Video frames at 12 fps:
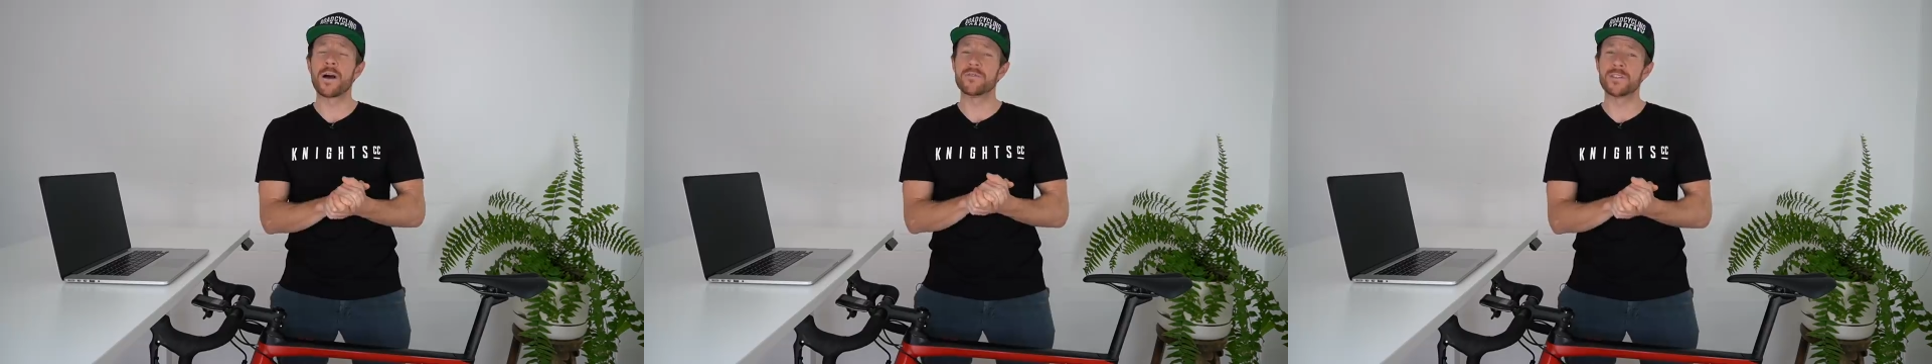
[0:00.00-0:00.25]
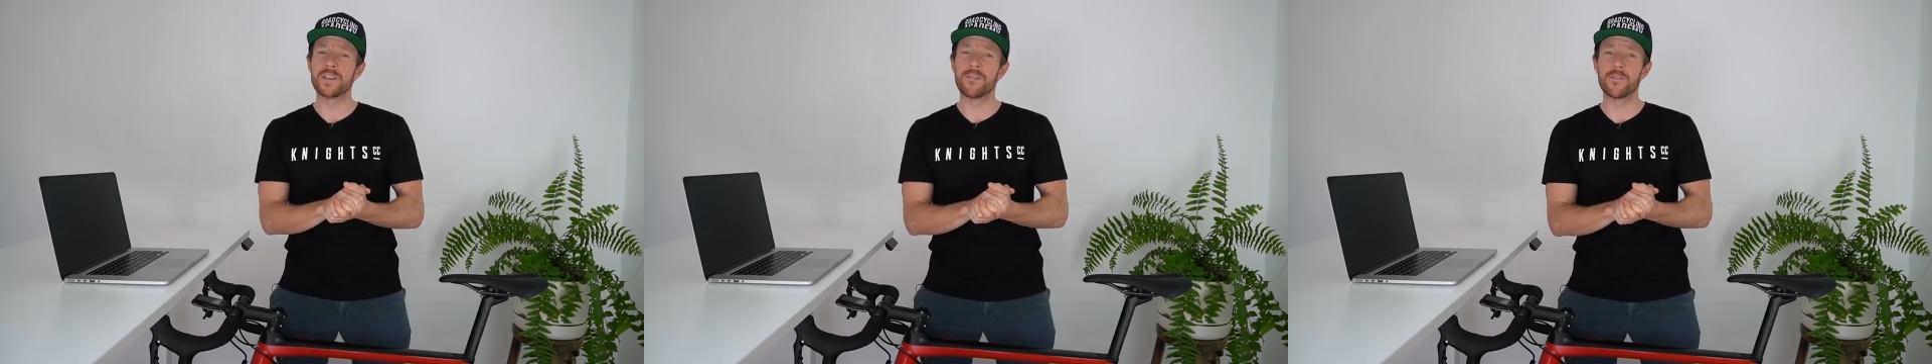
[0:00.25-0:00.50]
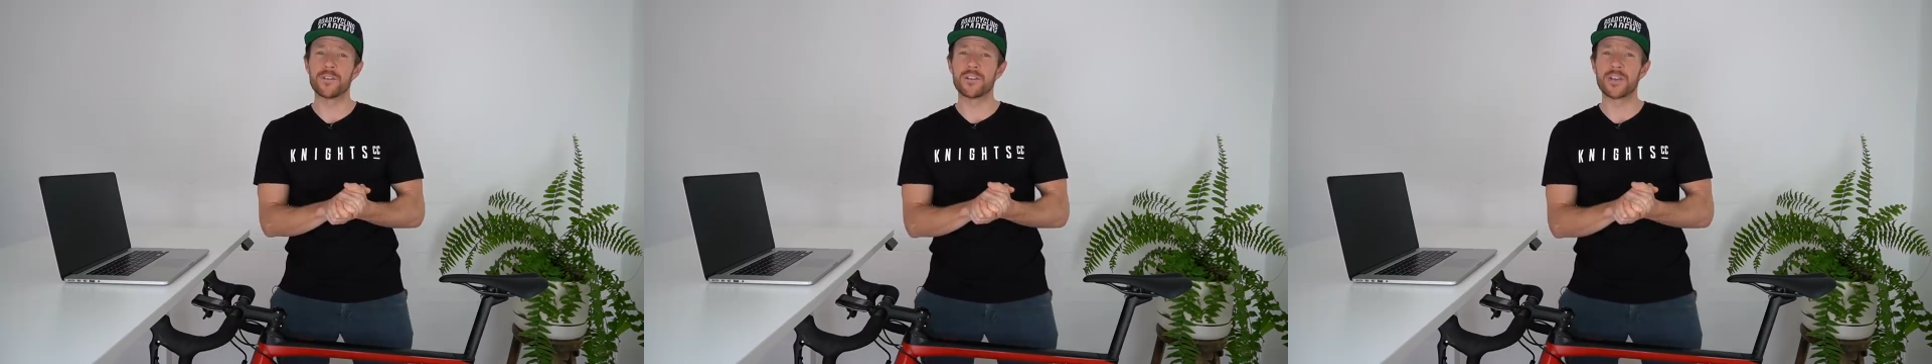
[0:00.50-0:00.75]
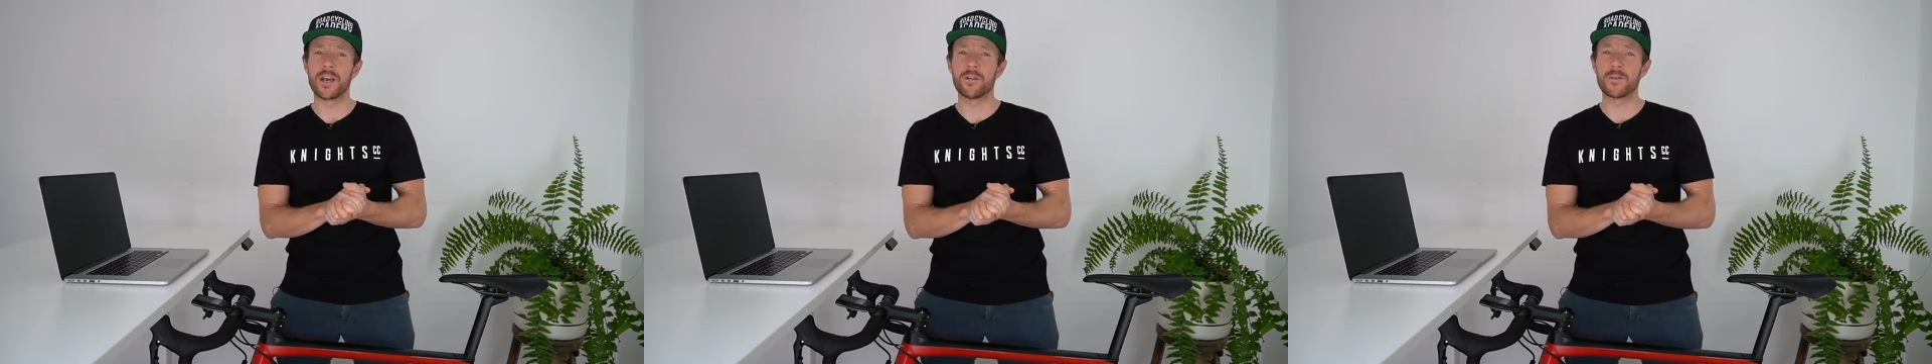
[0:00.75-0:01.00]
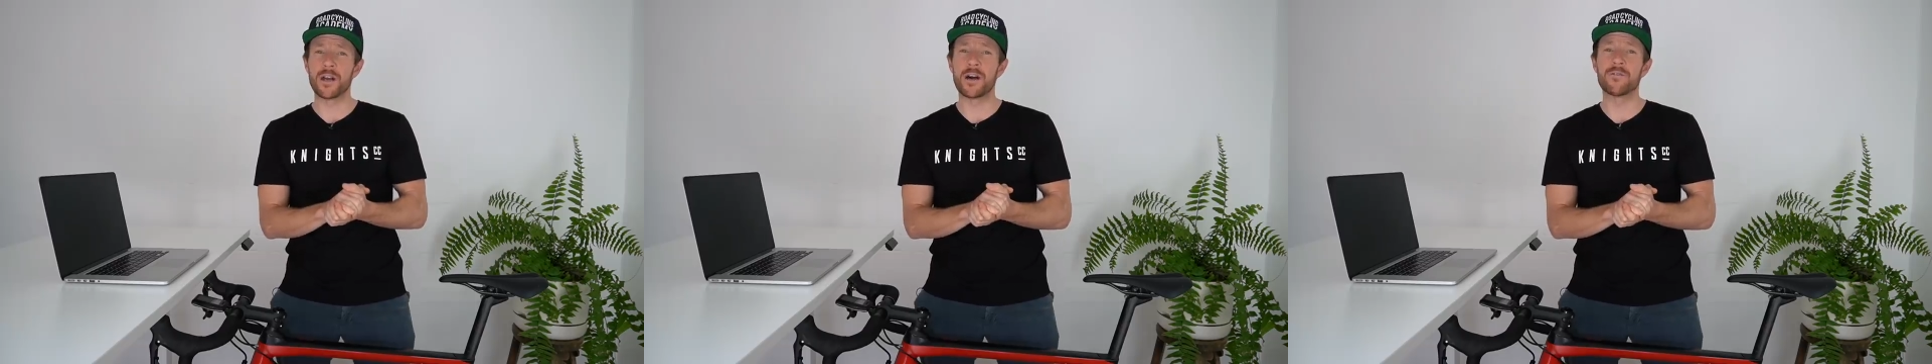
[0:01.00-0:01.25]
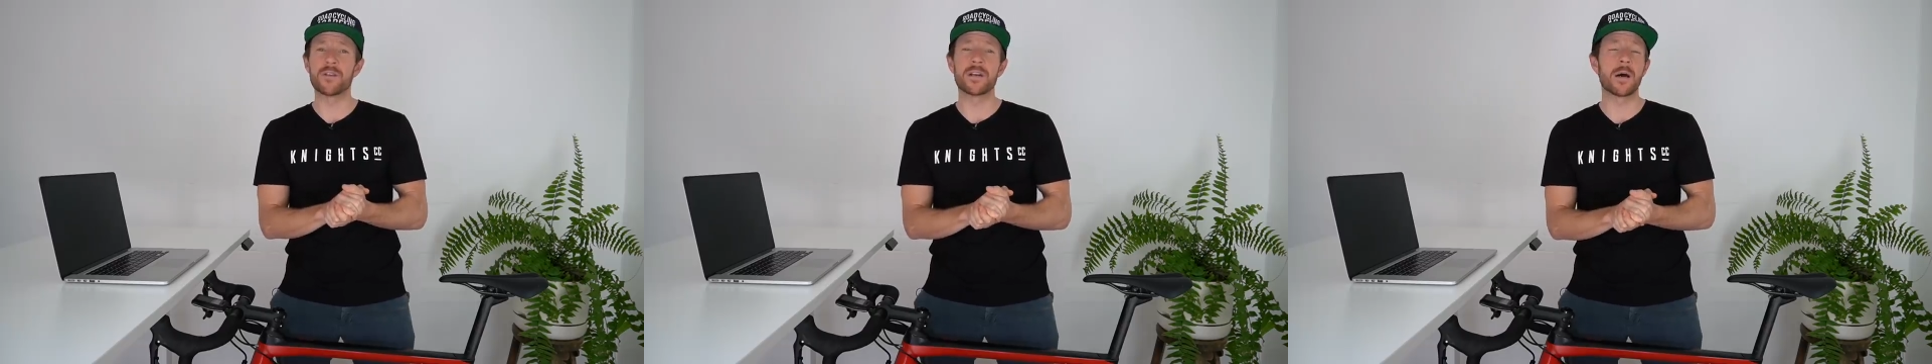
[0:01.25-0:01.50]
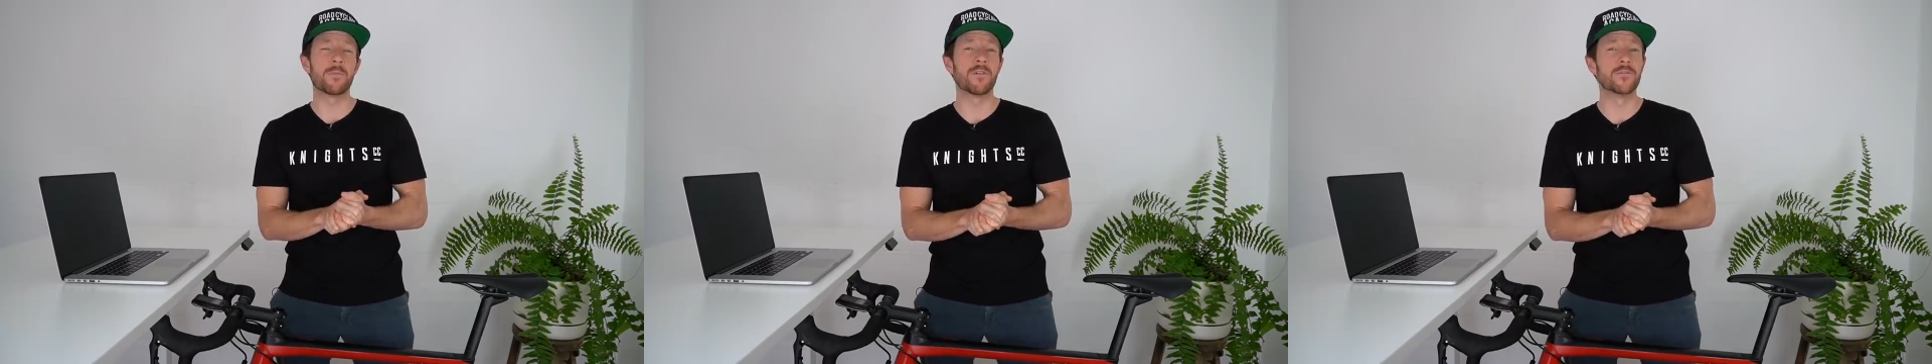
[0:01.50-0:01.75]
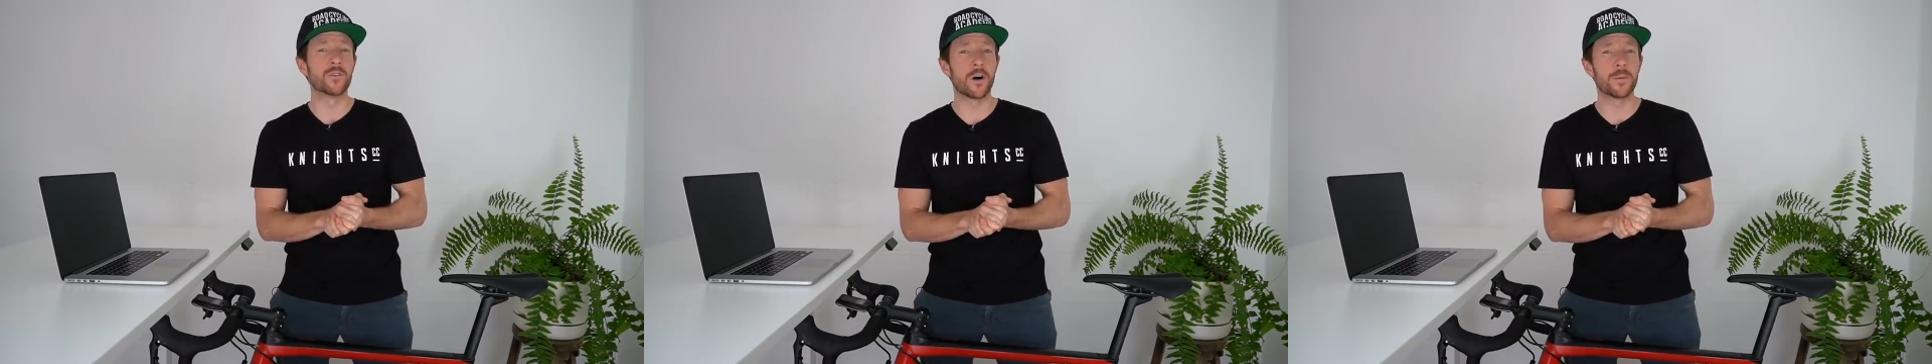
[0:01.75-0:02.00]
have Steph on the channel covering a number
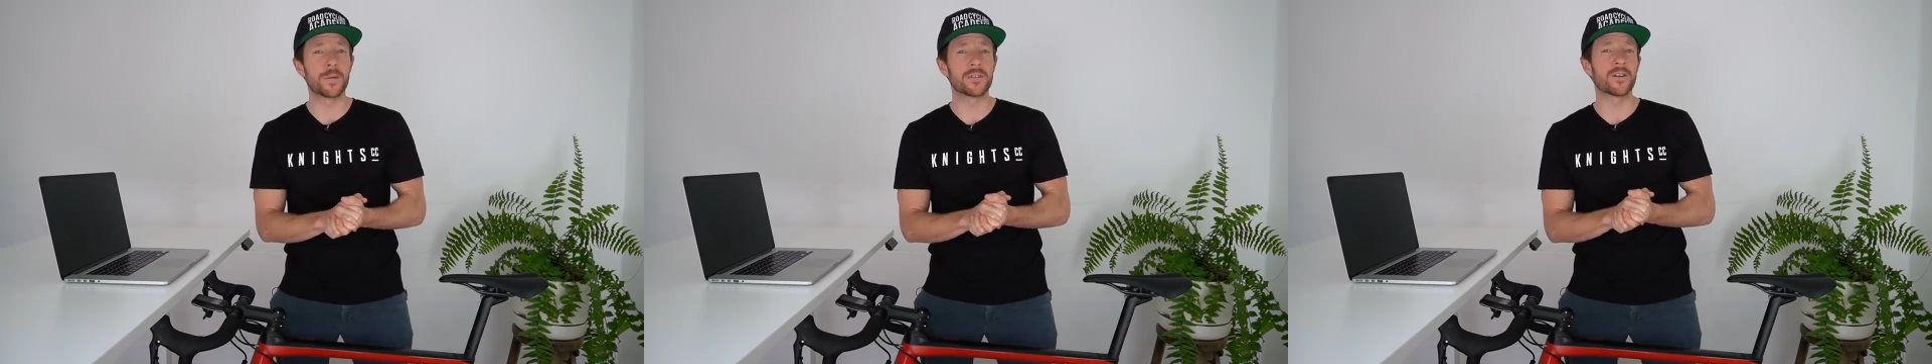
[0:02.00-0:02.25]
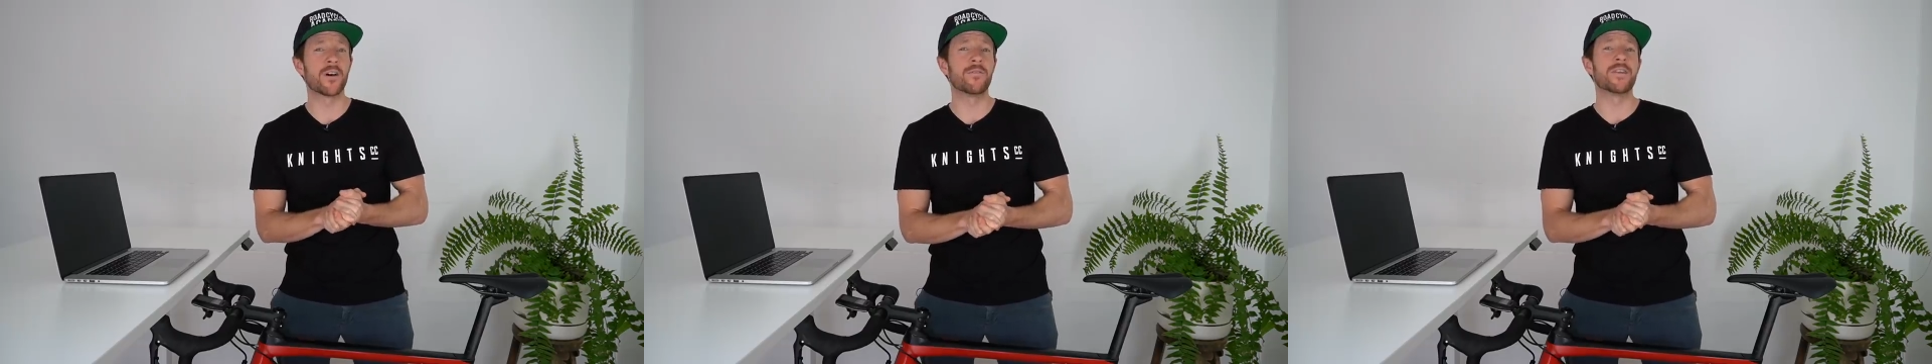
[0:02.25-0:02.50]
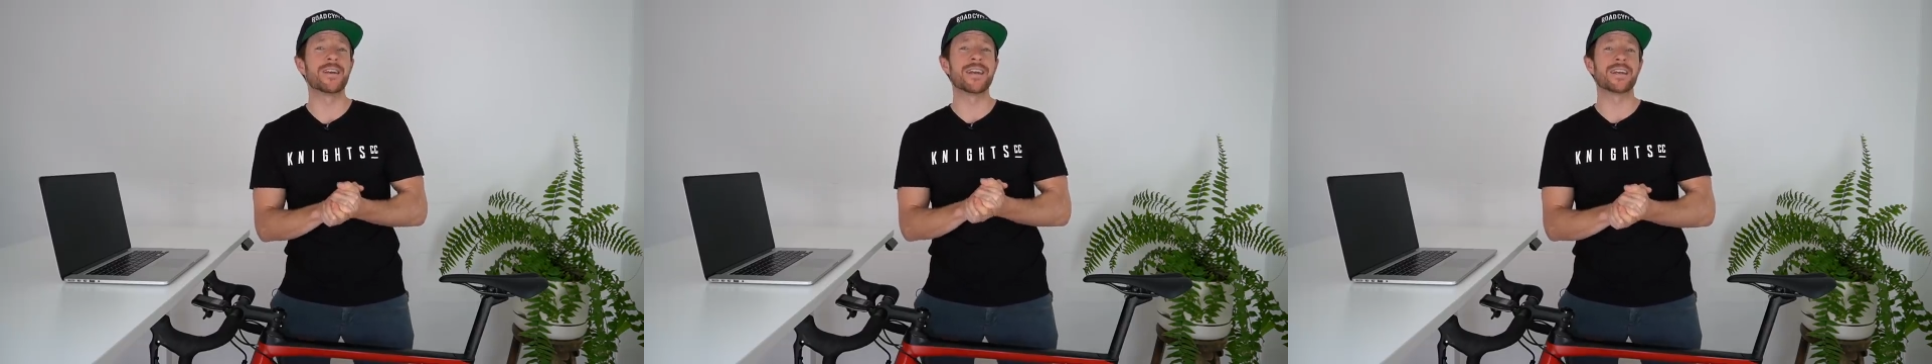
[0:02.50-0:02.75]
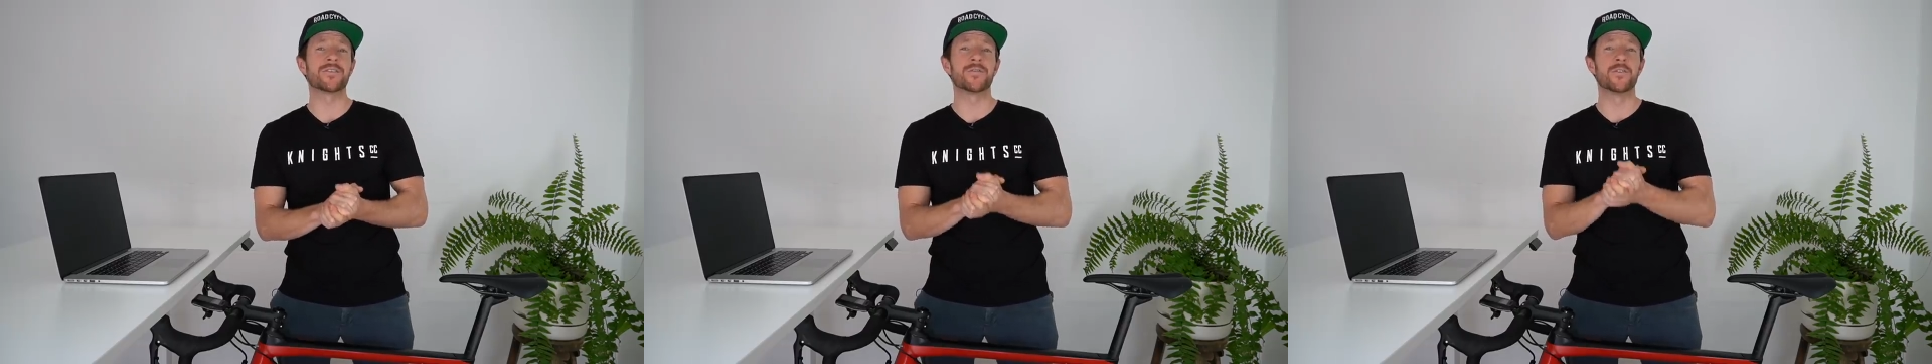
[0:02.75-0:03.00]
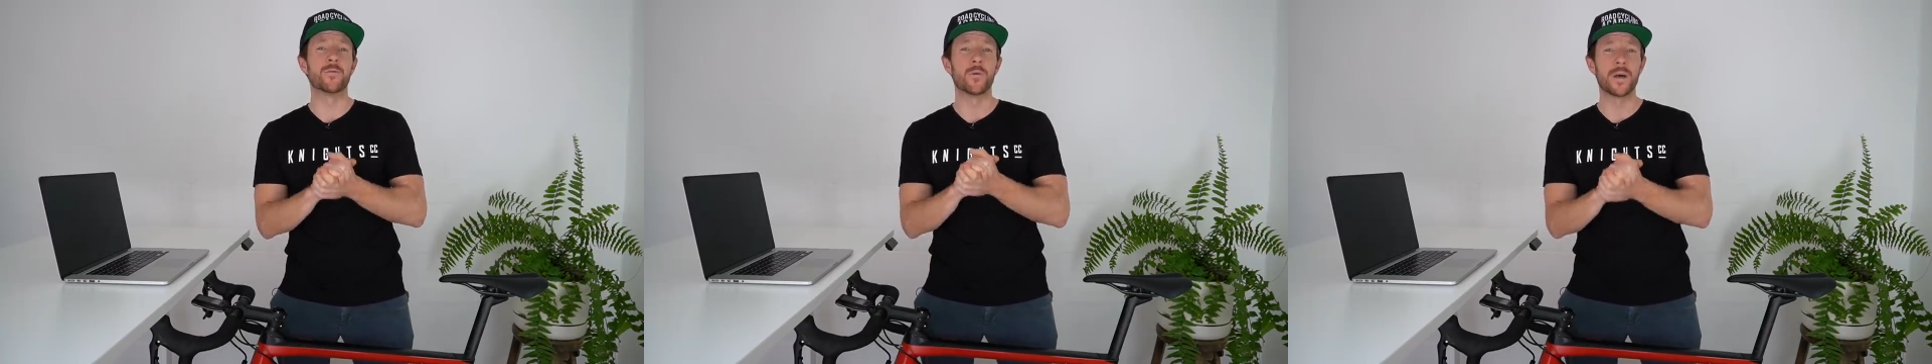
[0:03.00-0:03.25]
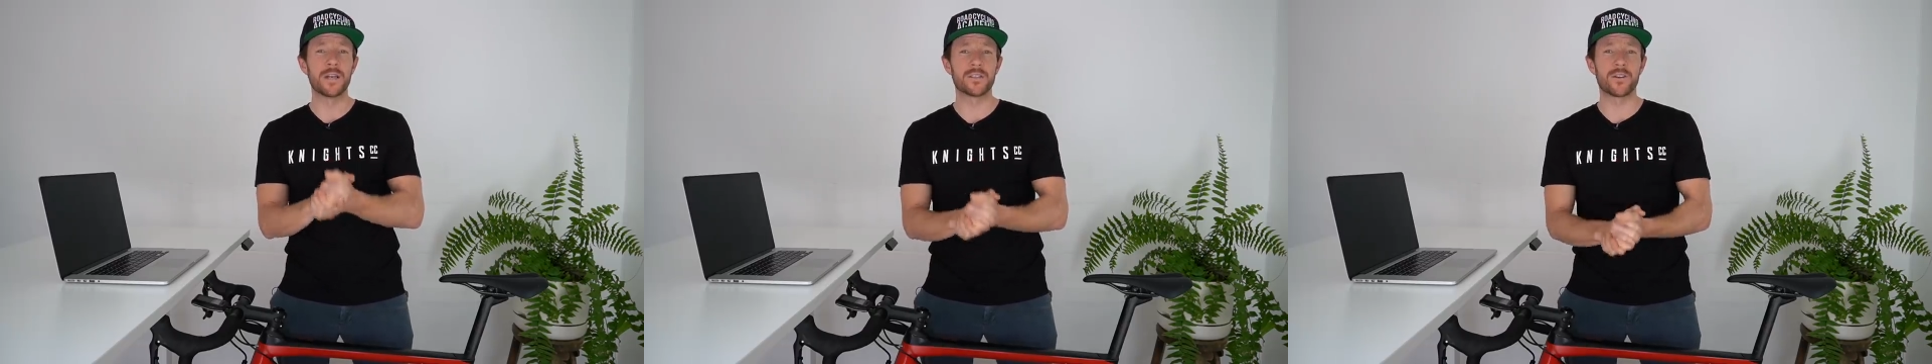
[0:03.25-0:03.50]
of topics over the next few weeks.